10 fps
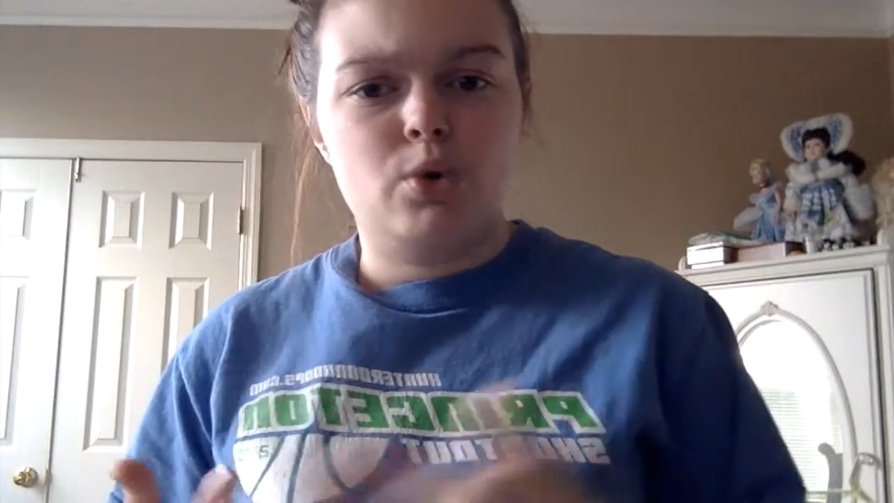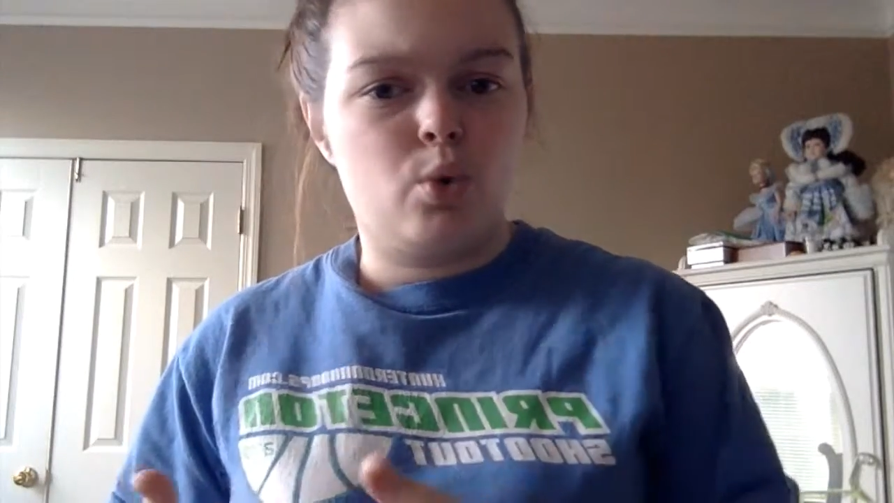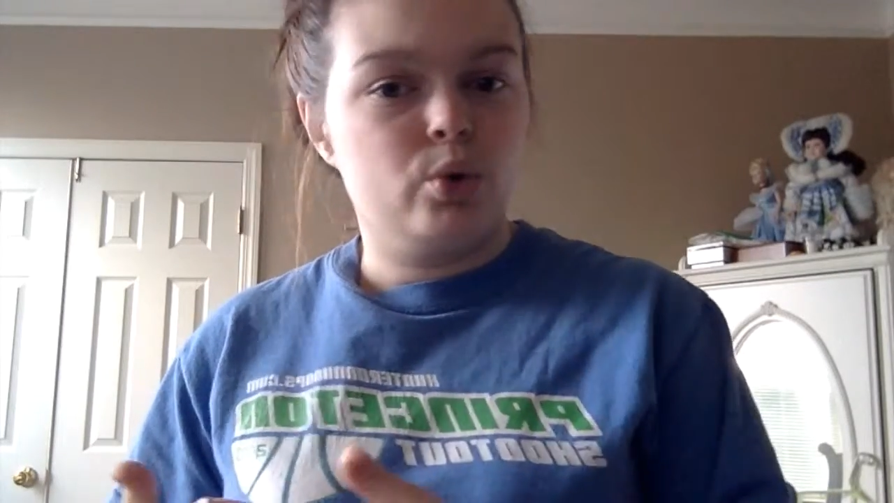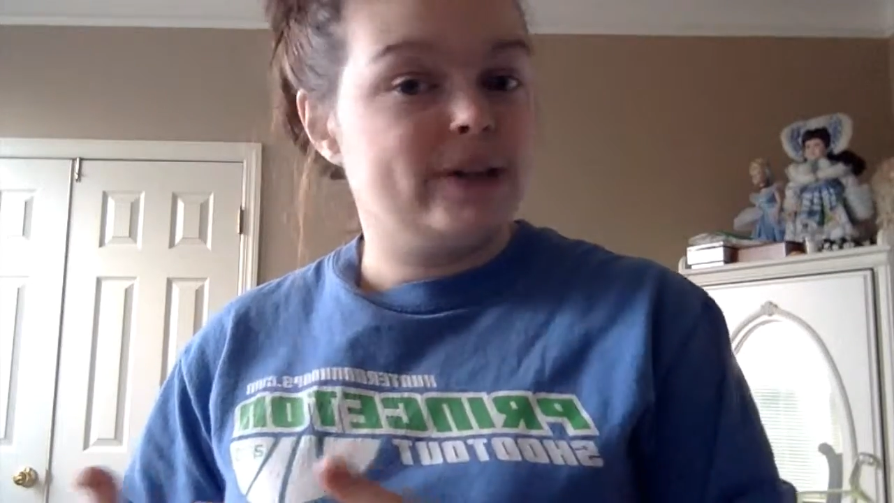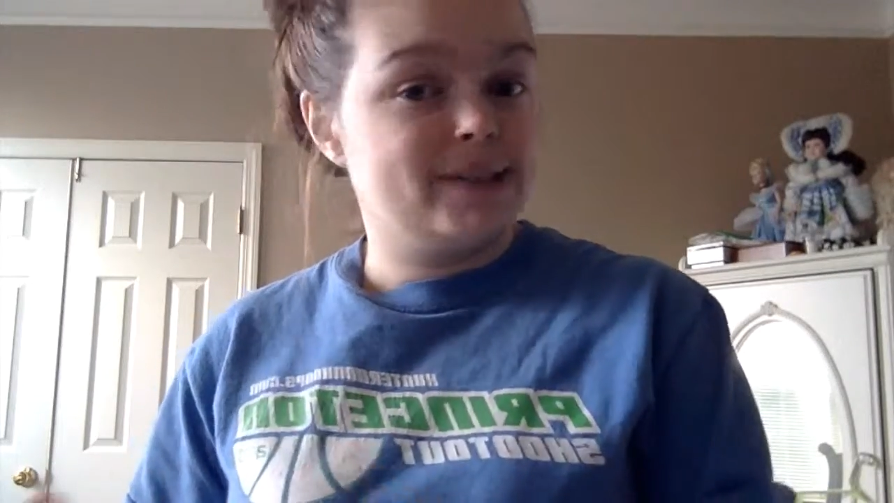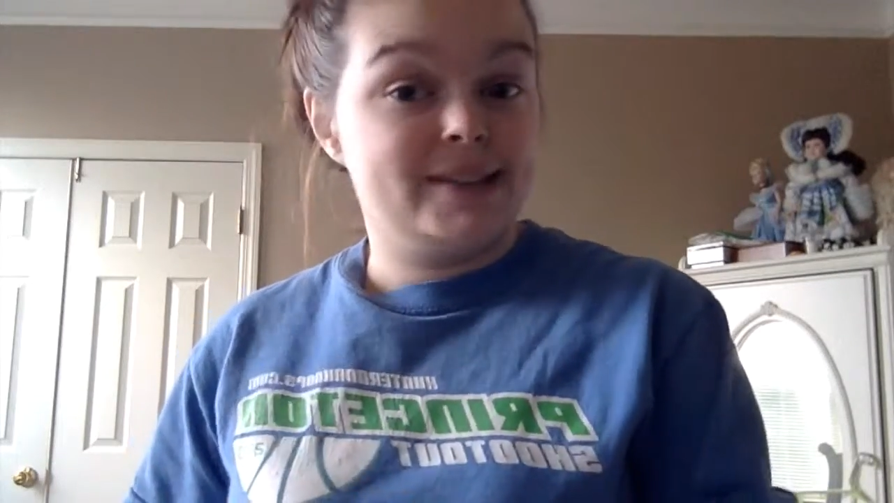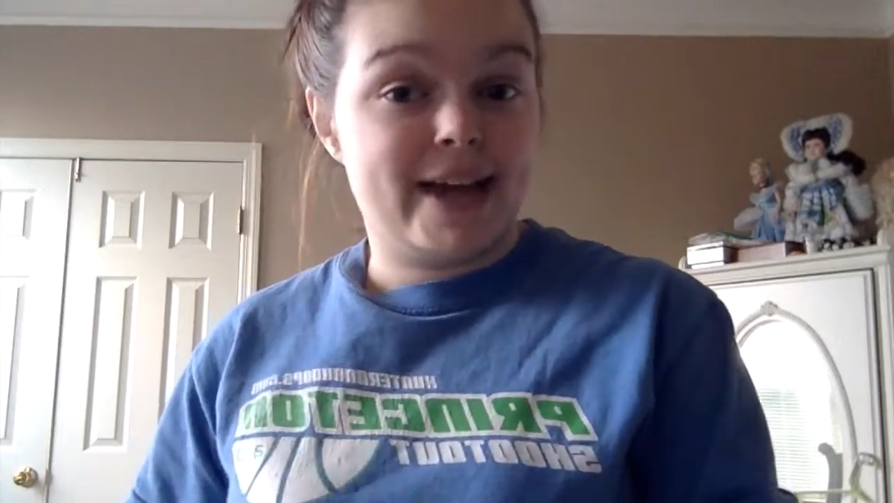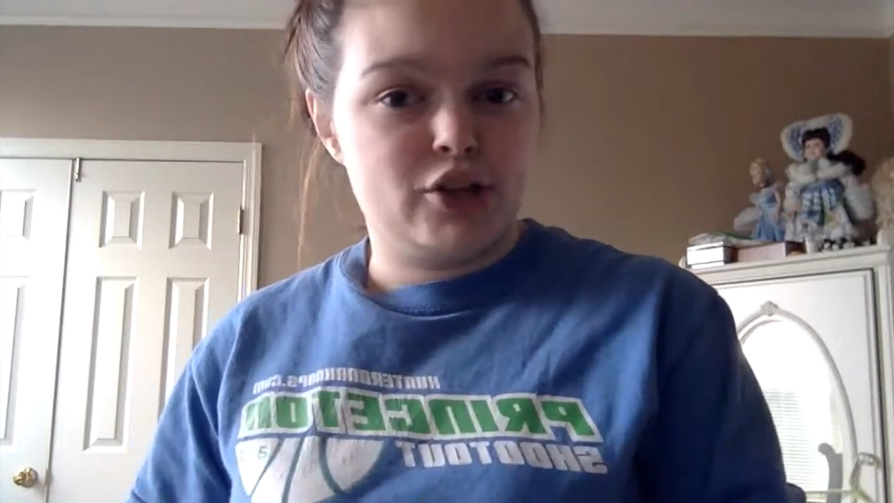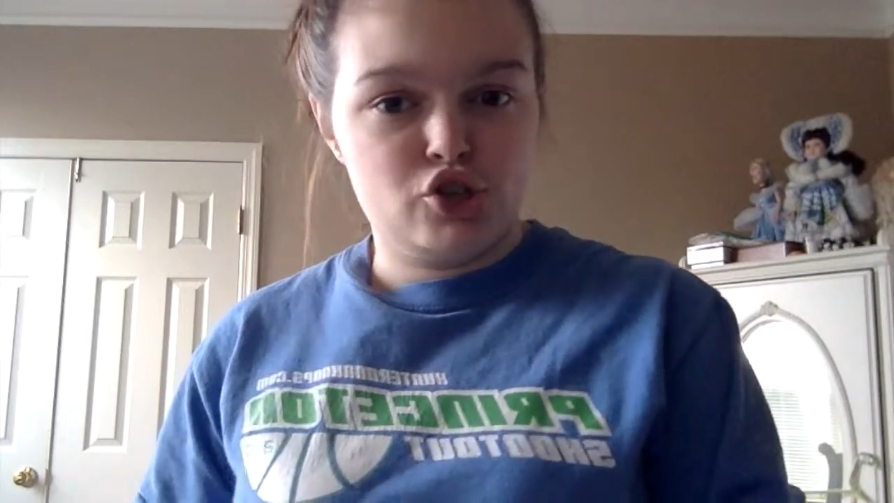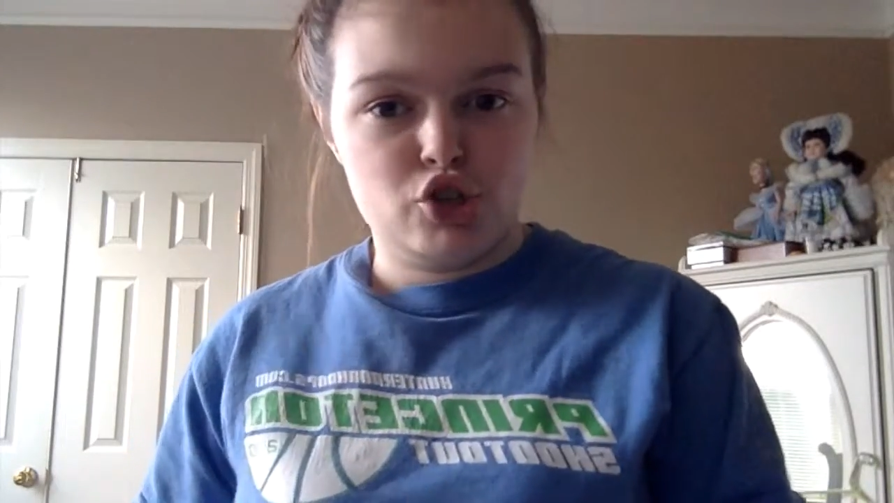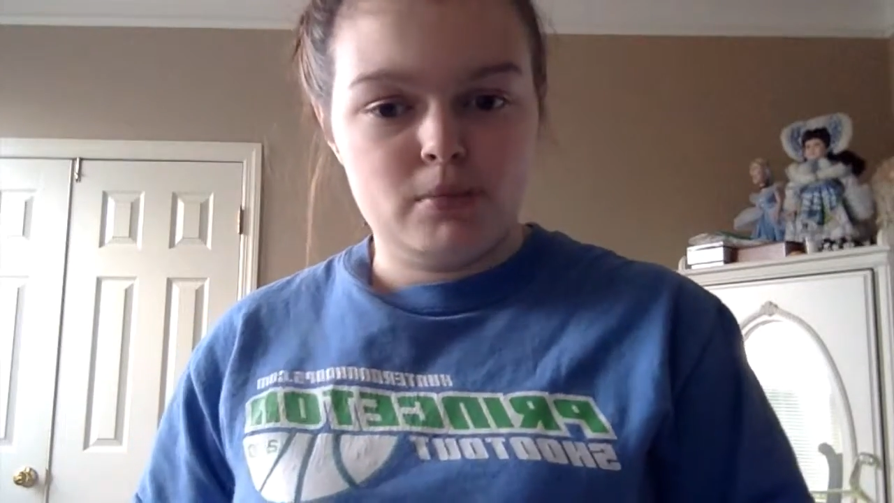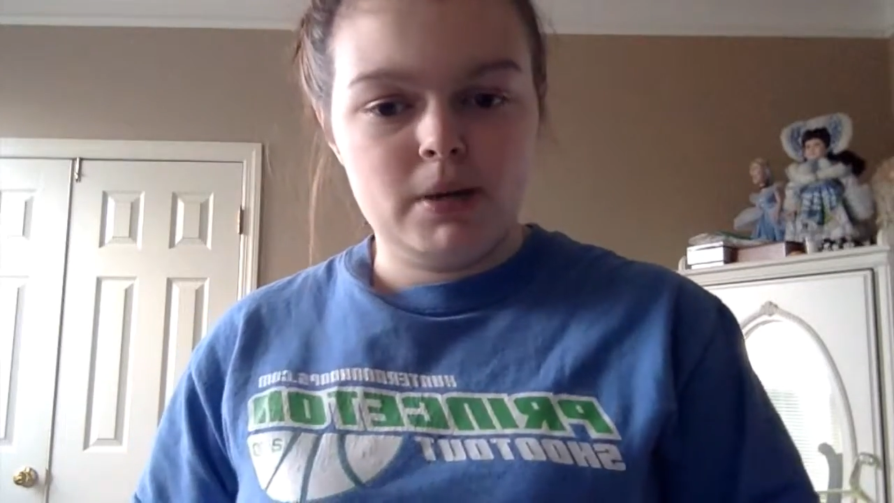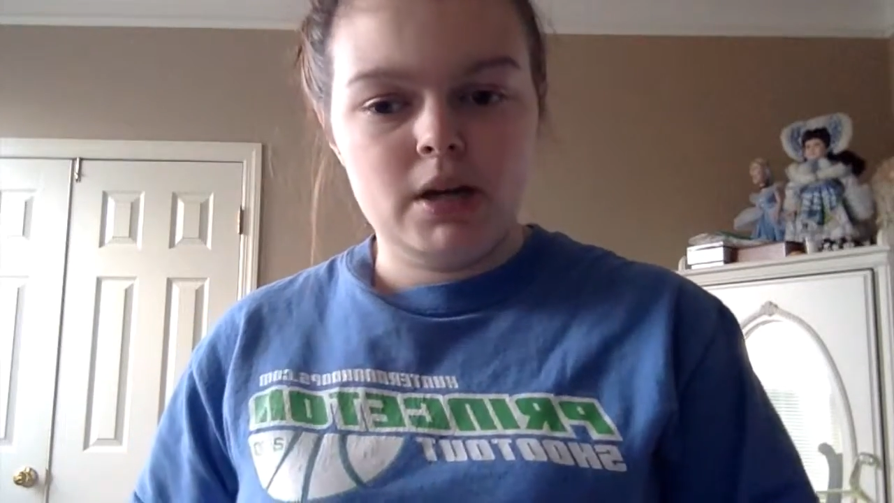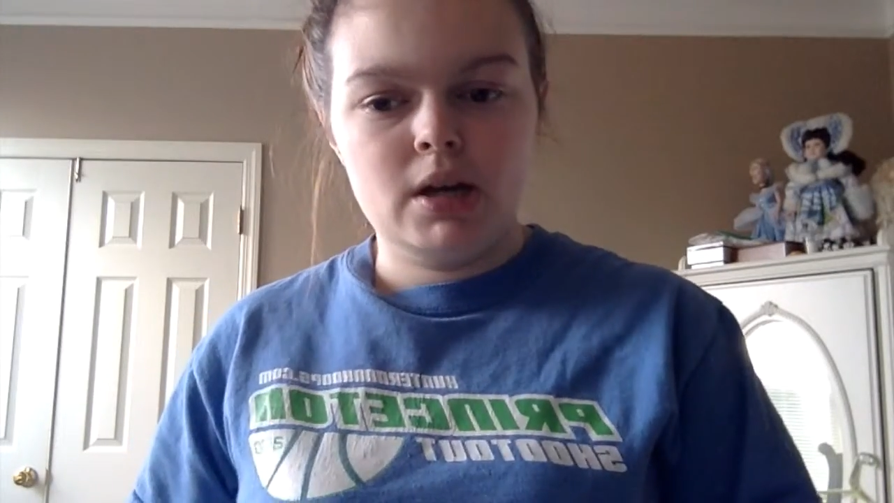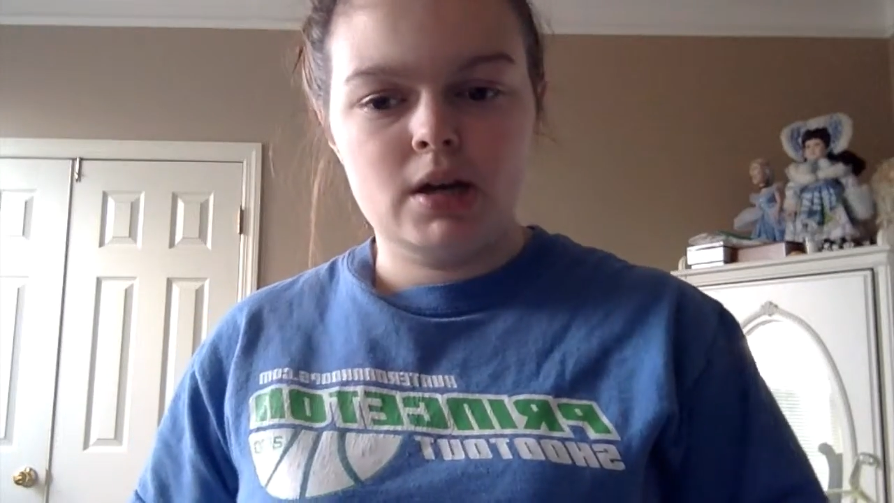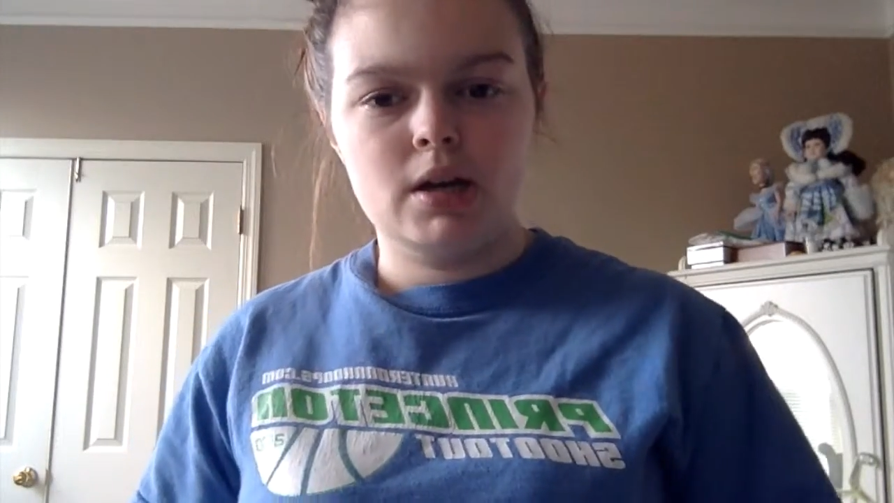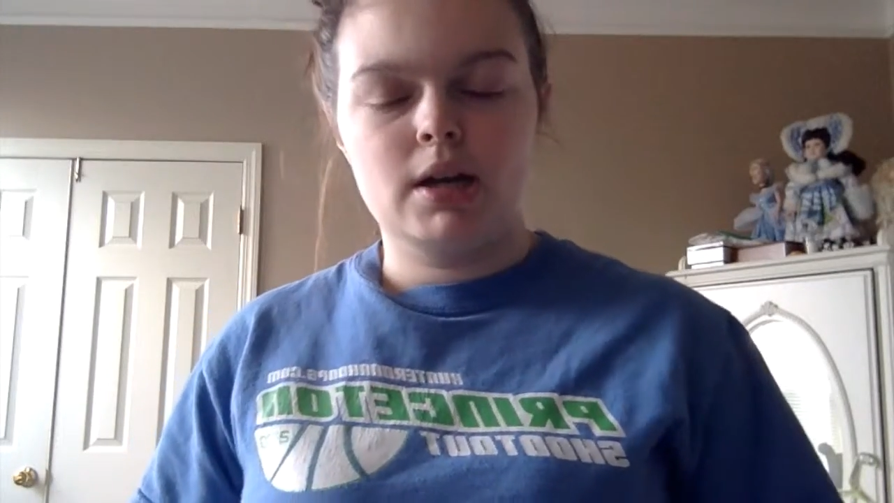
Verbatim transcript: old as a dad should be.